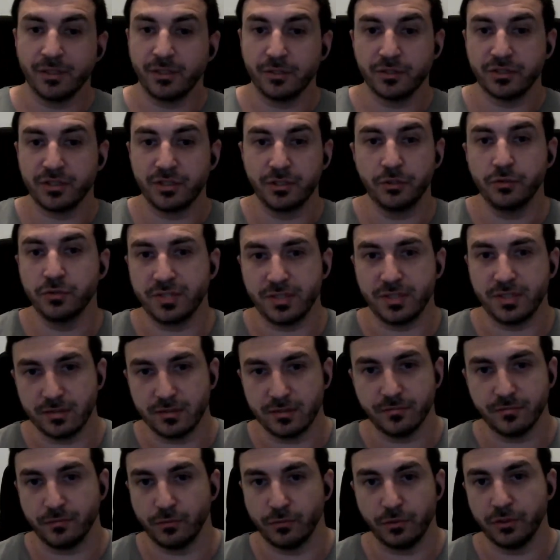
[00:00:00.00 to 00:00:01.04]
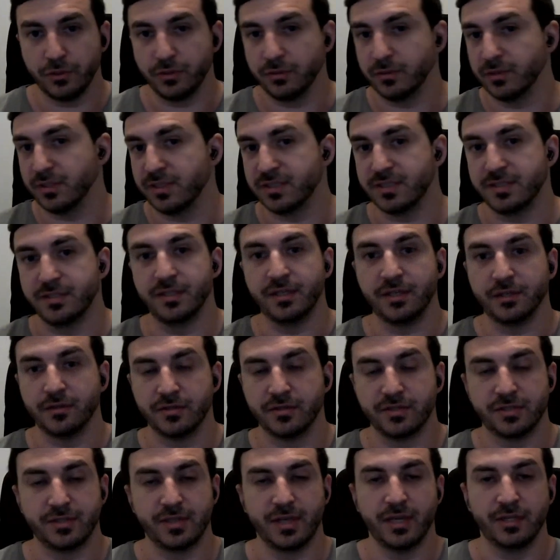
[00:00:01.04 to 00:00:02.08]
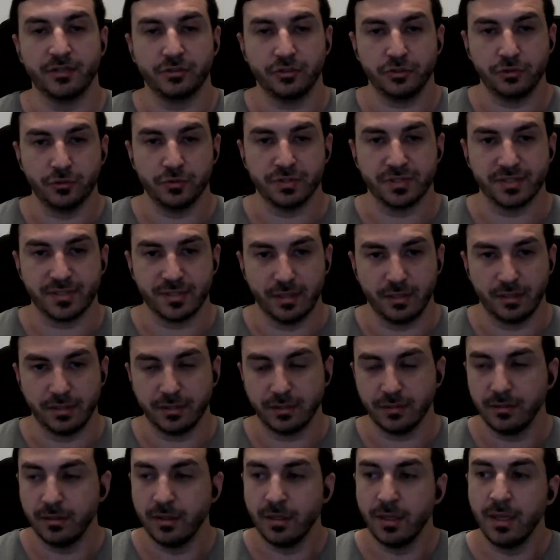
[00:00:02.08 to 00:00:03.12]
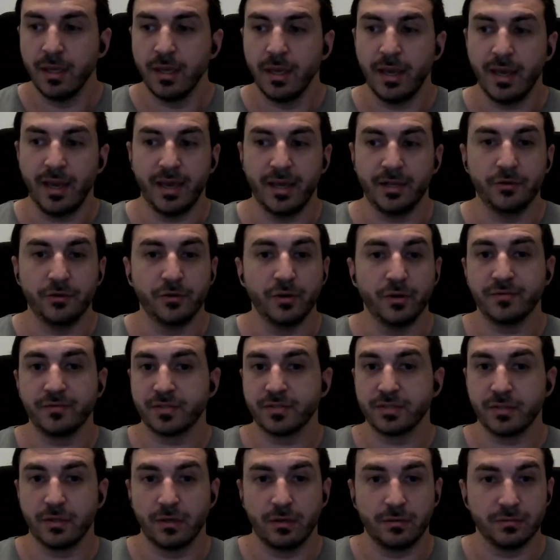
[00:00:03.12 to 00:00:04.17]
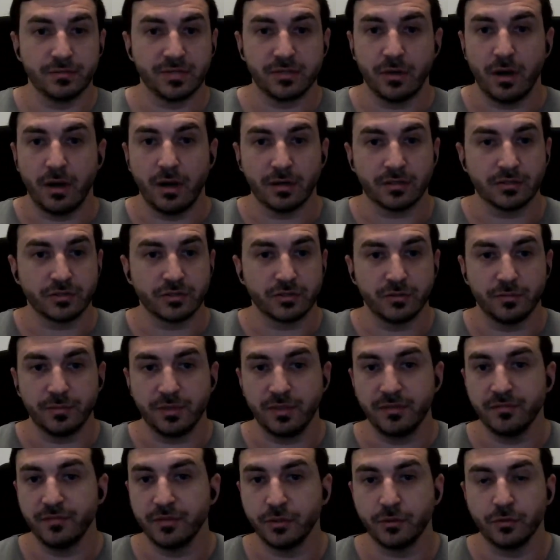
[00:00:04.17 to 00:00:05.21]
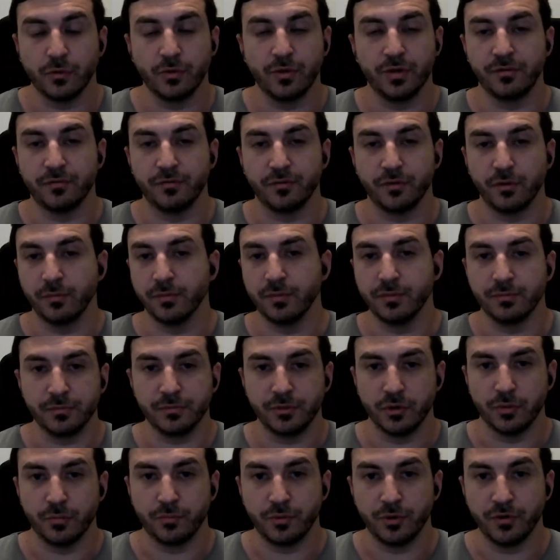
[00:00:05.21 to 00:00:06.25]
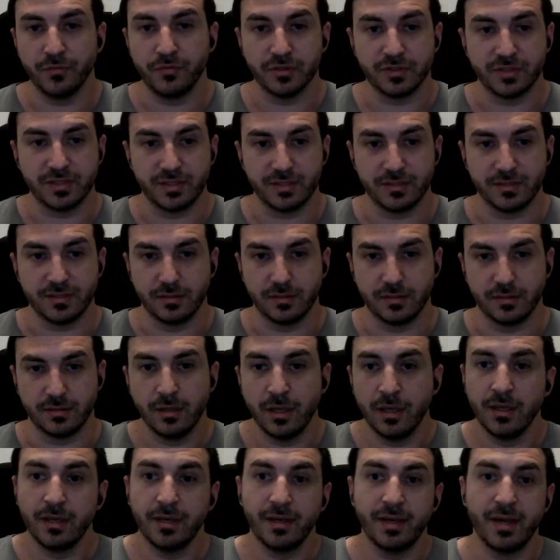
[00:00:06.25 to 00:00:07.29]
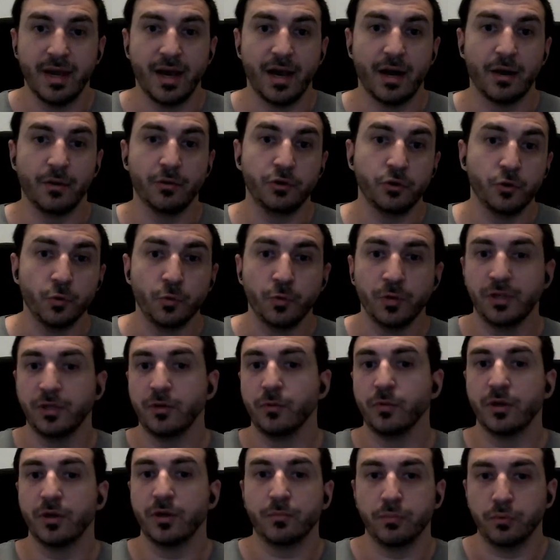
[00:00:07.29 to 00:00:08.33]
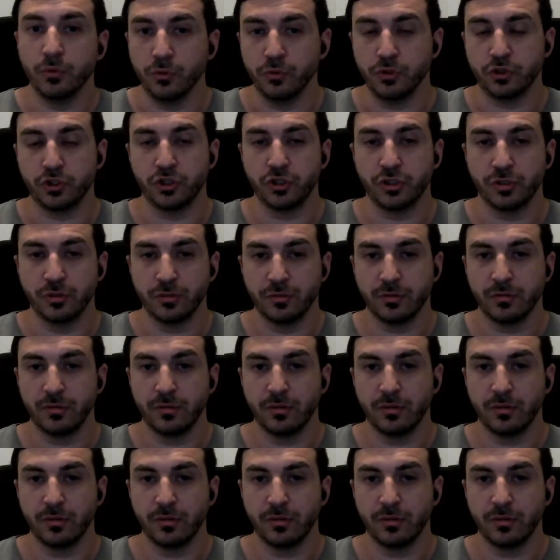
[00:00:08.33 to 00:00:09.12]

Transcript: there's a new season for the sneakers that you're selling and you have some stock, some inventory from you know previous season. Now you really want to push